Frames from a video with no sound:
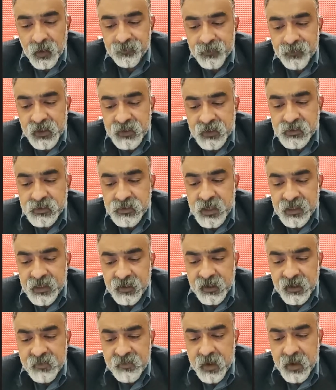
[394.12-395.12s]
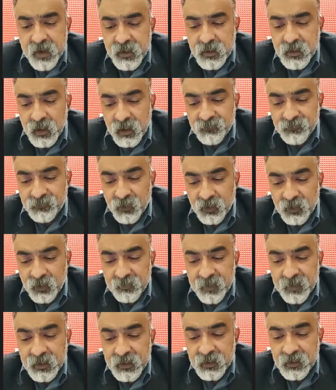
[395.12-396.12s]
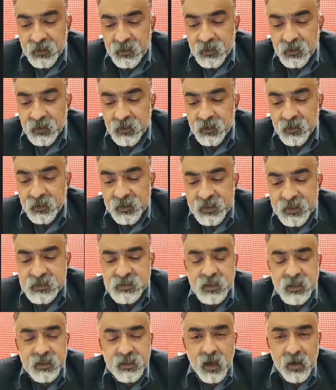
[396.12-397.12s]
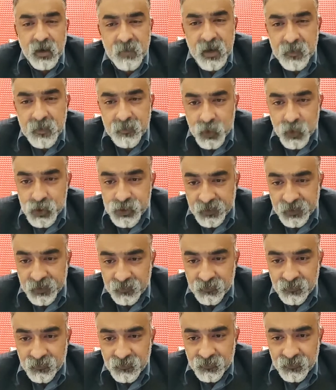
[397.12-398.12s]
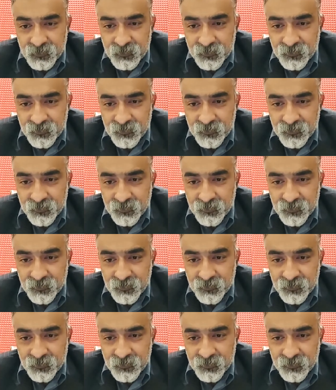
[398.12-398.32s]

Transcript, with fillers: is detrimental for many resettlement projects.